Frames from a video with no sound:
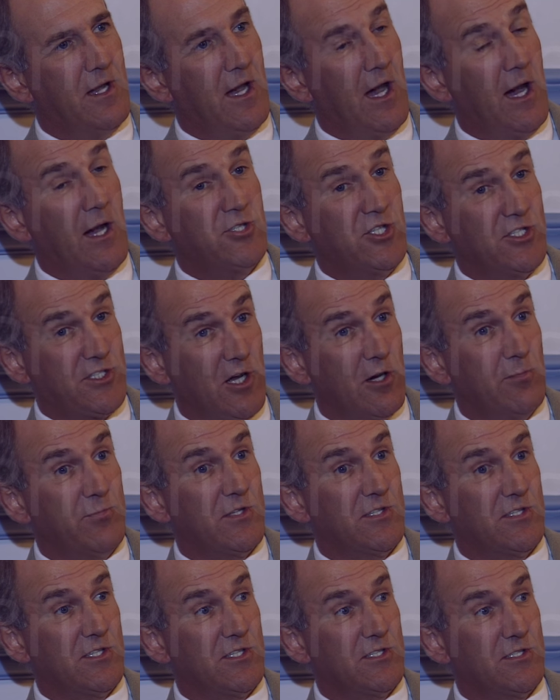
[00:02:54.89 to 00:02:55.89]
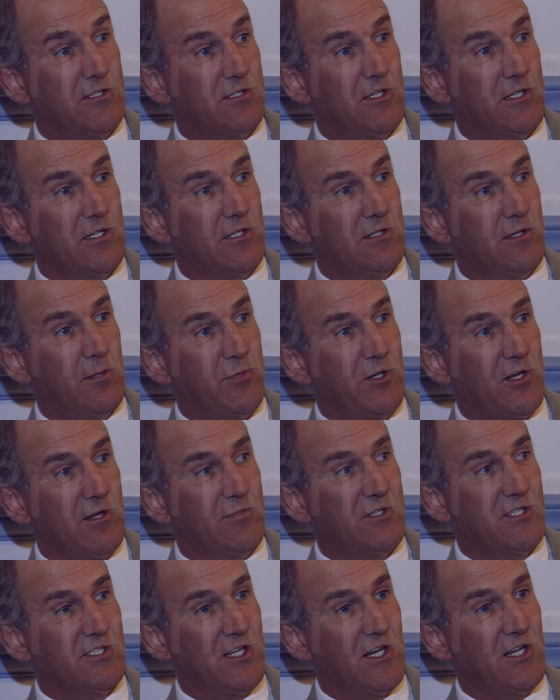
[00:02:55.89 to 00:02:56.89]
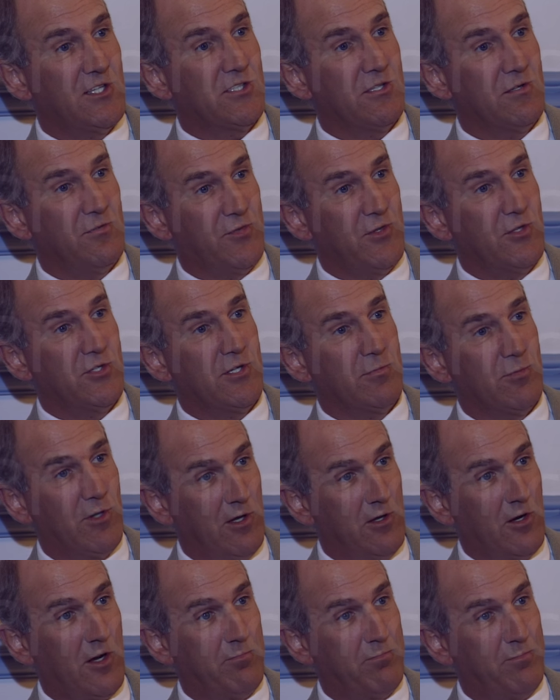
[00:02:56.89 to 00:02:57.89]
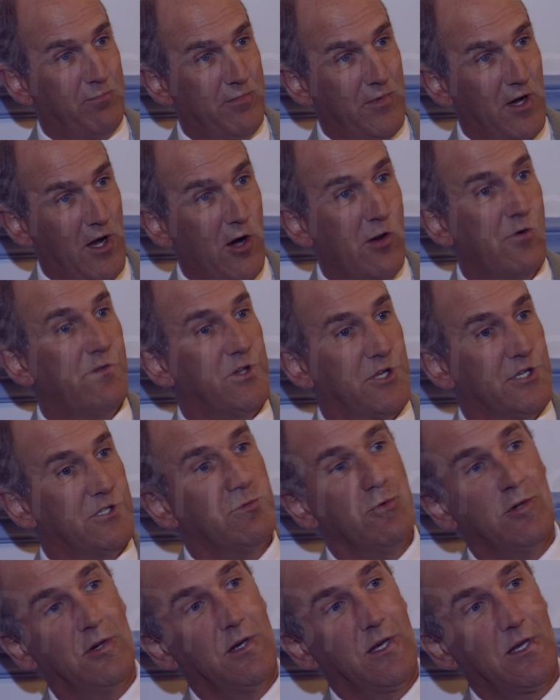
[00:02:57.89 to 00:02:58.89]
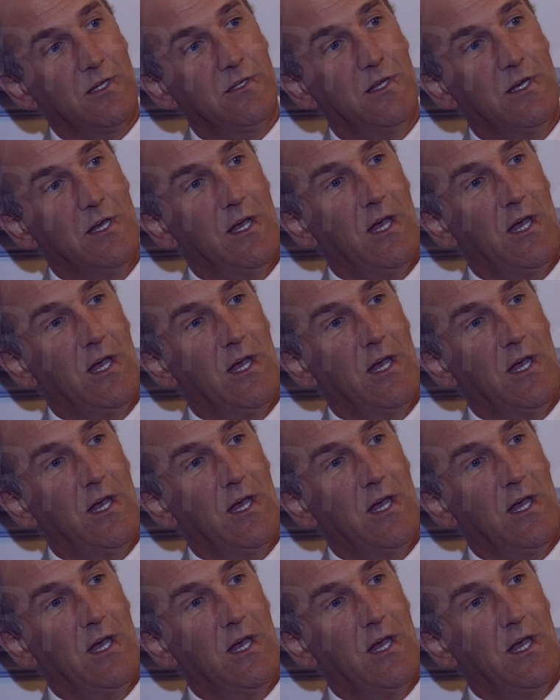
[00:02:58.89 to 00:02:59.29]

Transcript: I just hope that this, the up-and-coming stars of the future will look over this work and